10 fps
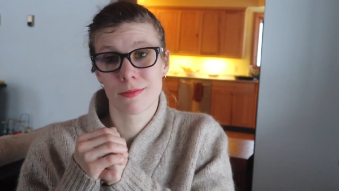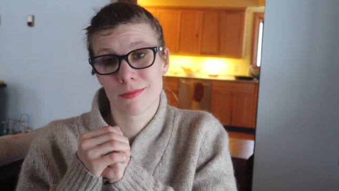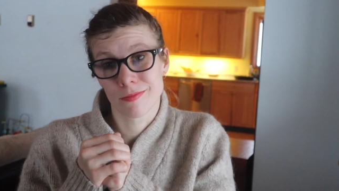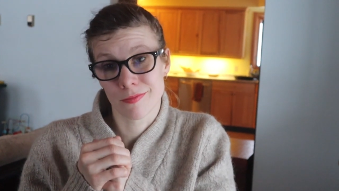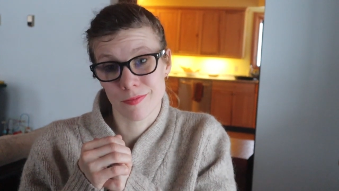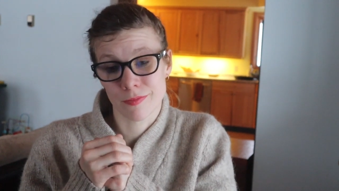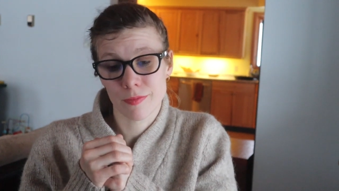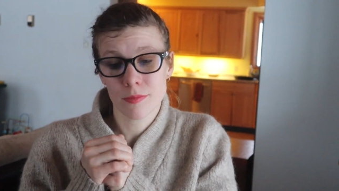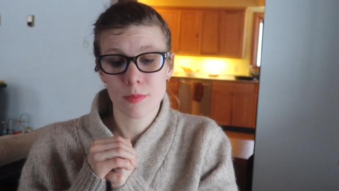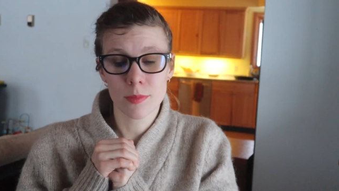
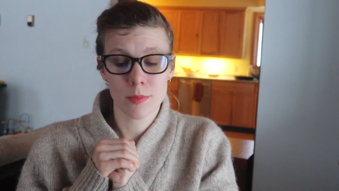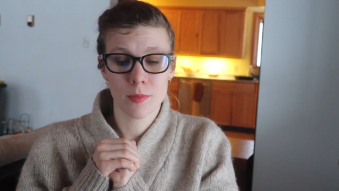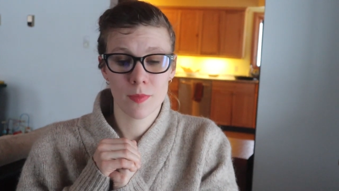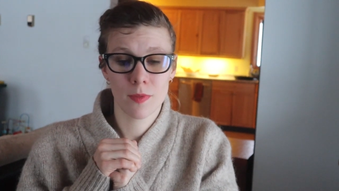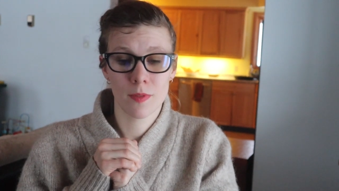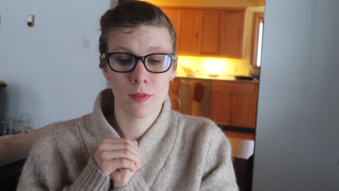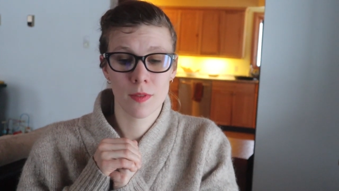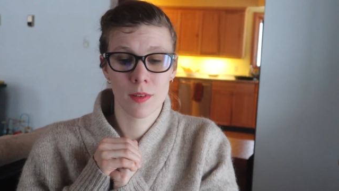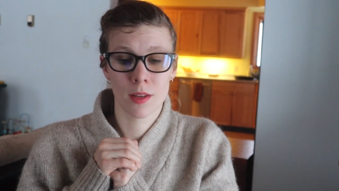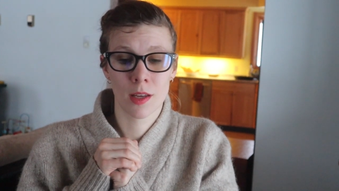
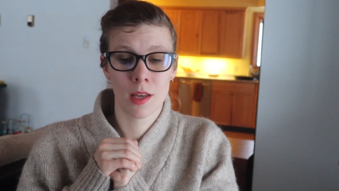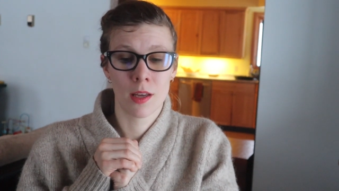[no speech]